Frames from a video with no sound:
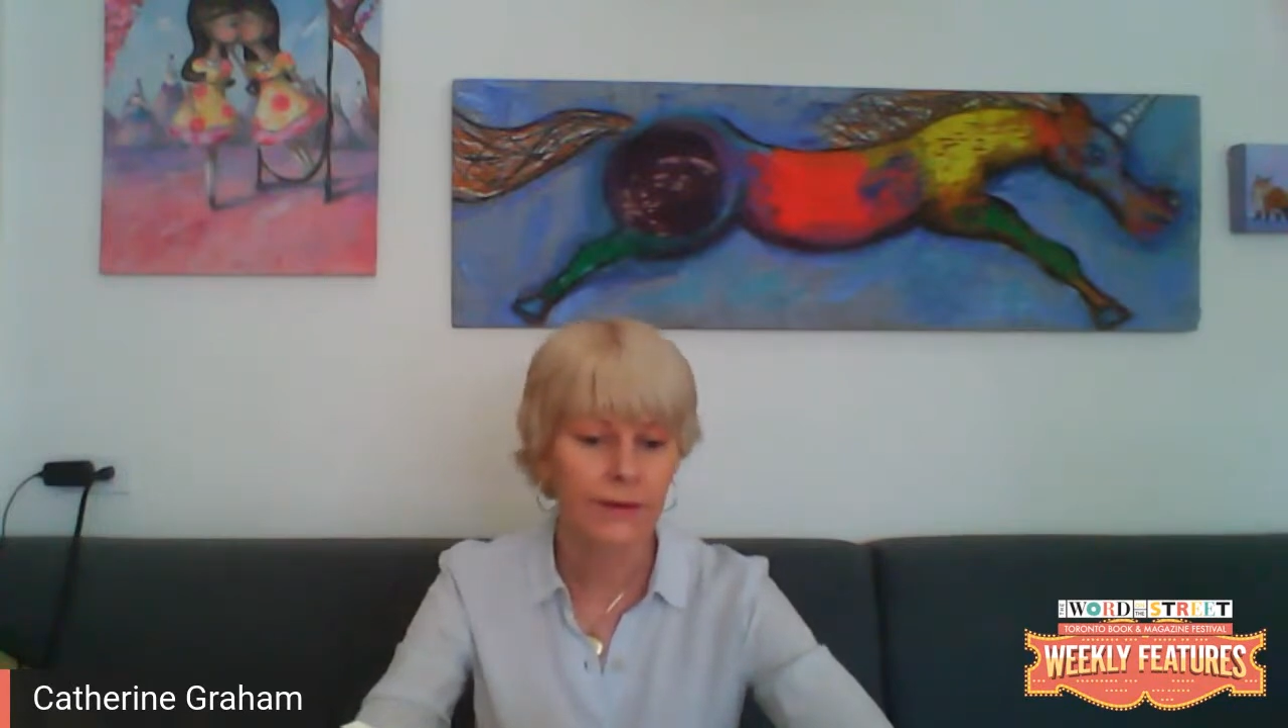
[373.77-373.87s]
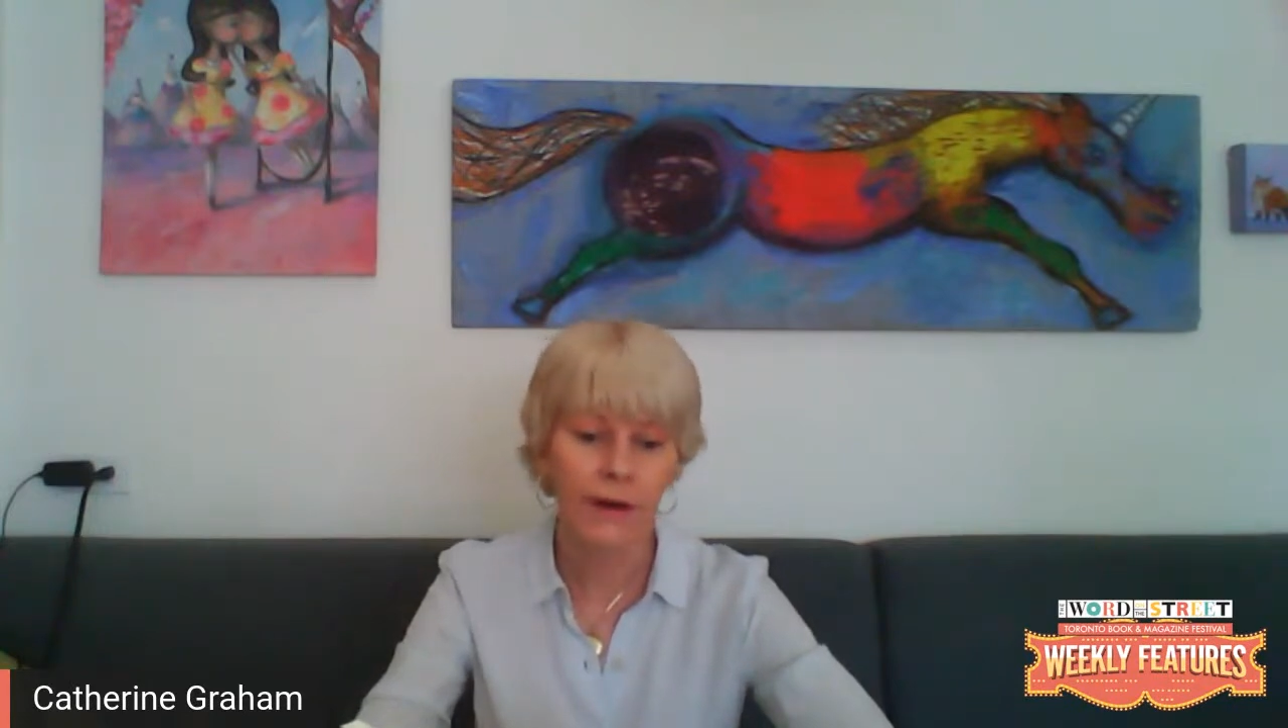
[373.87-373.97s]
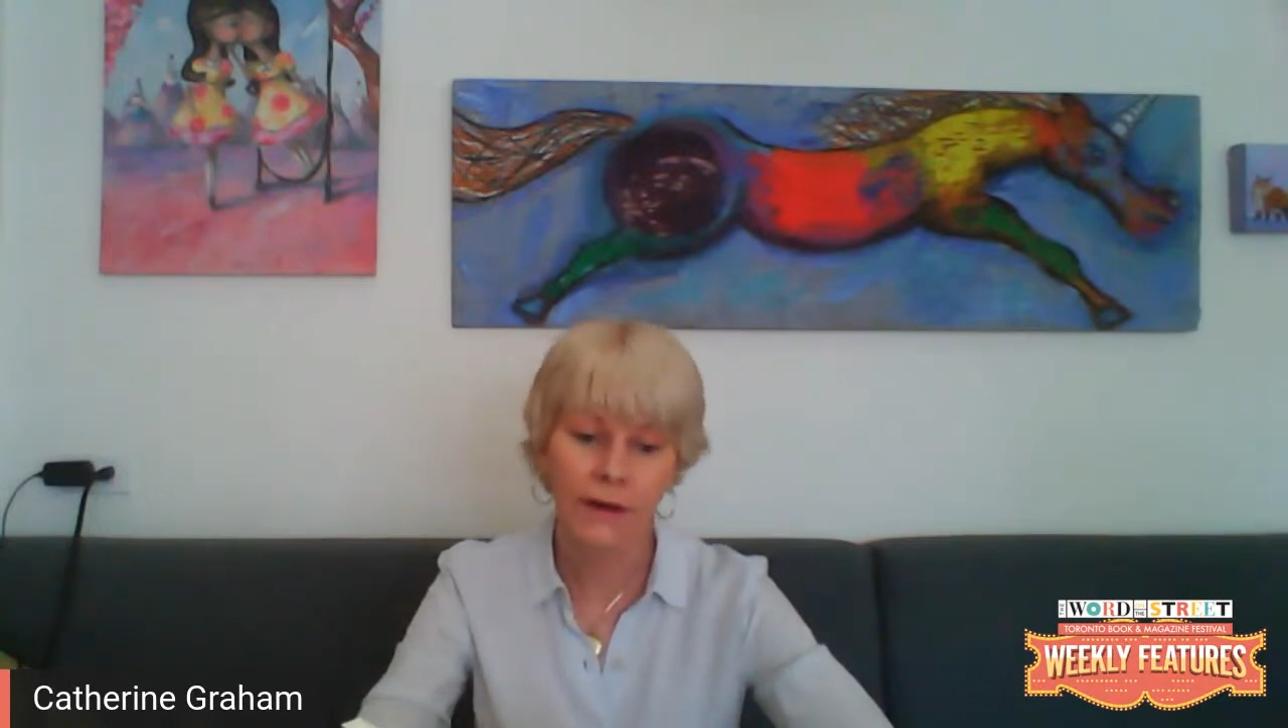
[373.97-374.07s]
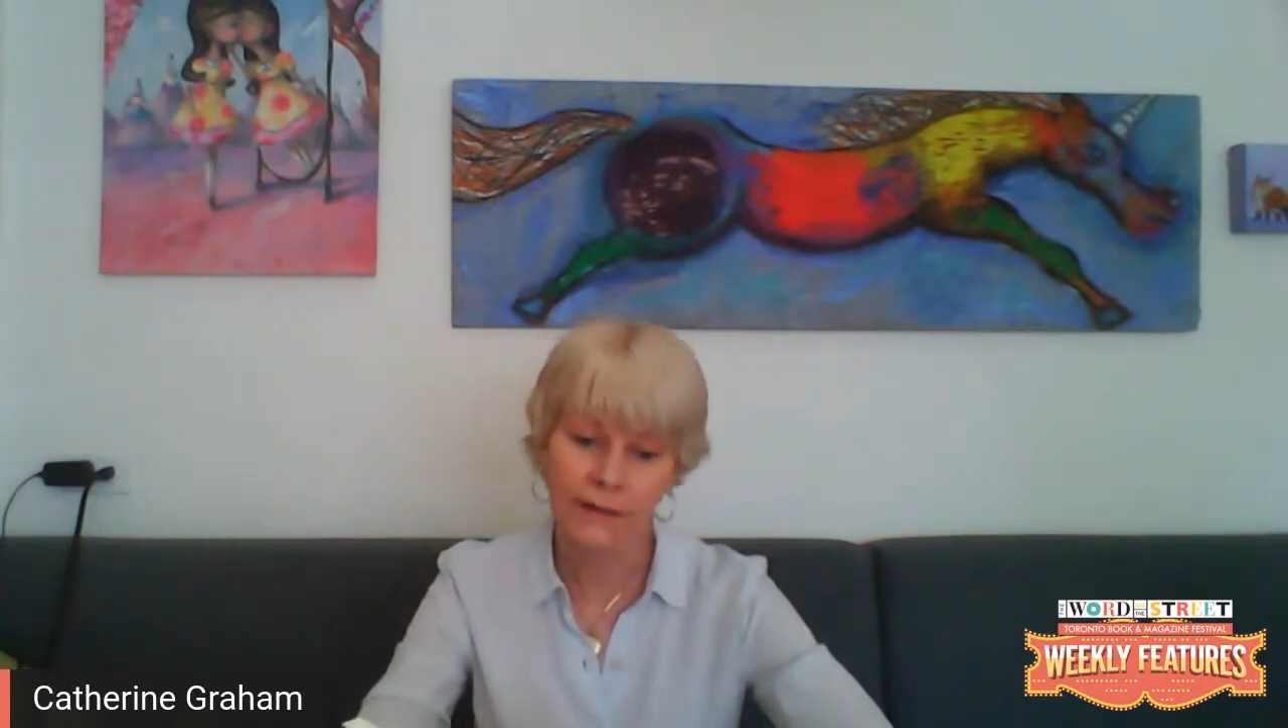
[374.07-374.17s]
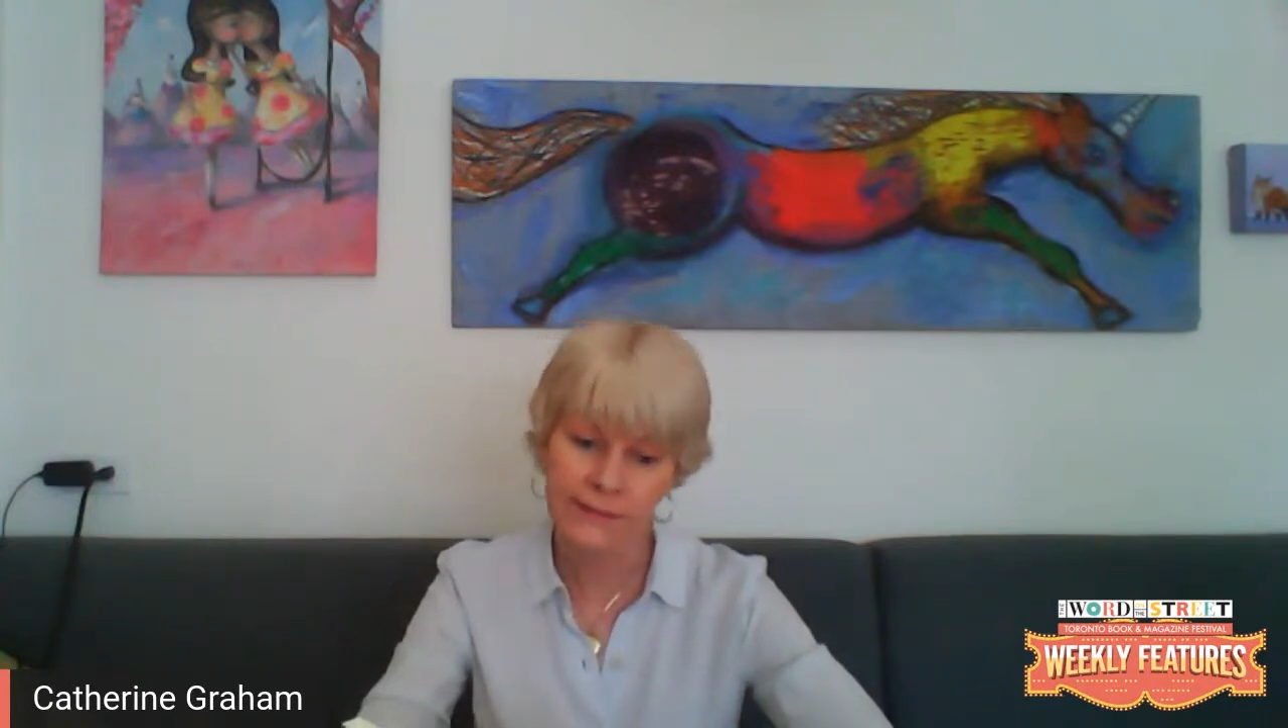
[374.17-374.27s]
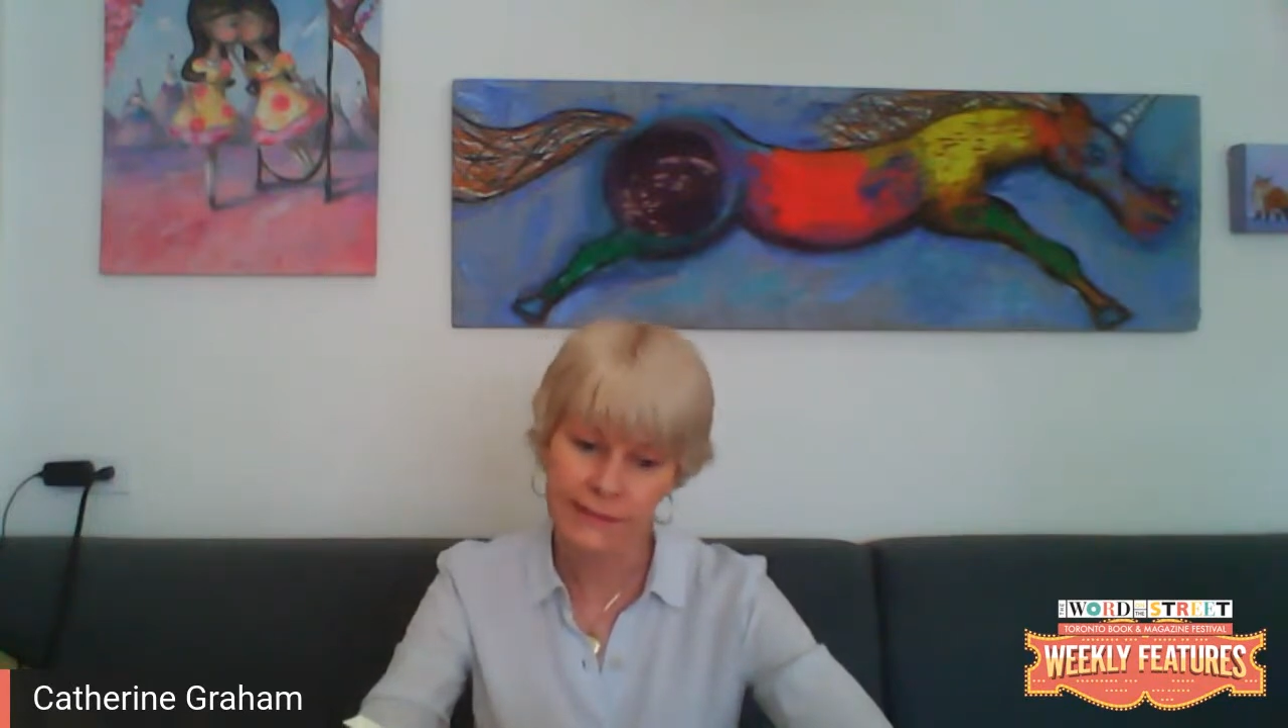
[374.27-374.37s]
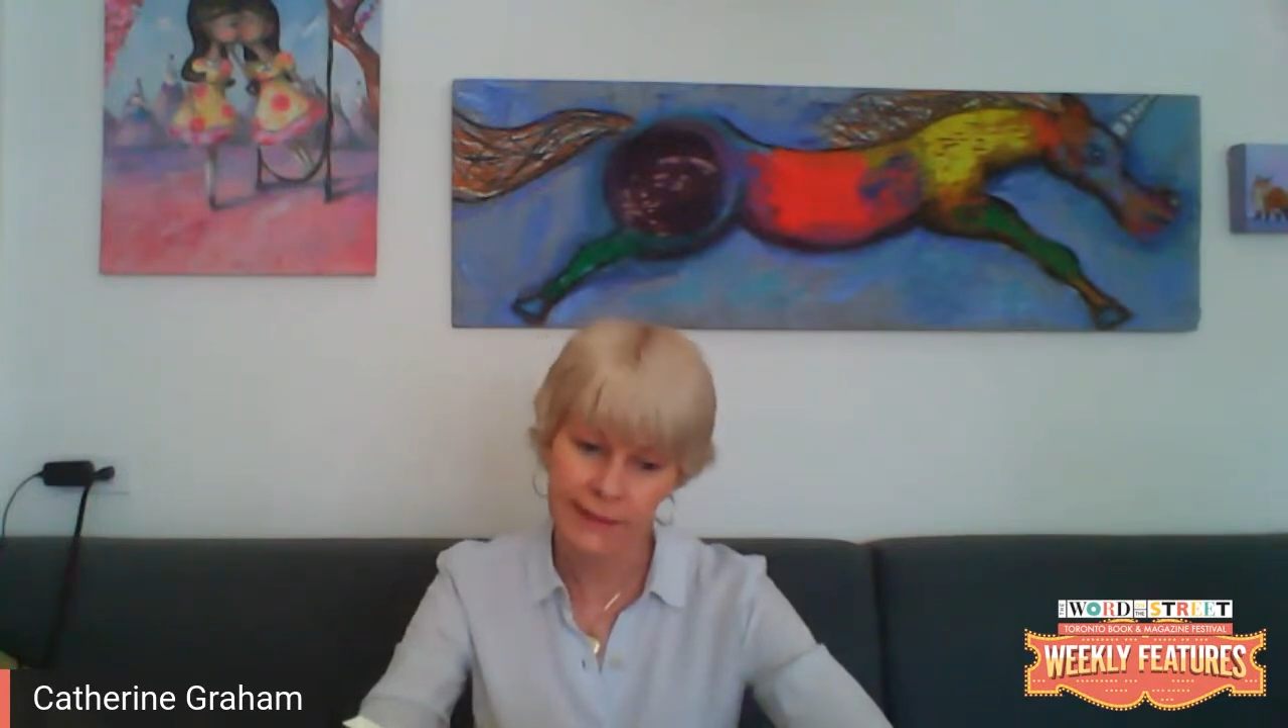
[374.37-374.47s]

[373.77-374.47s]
Knocks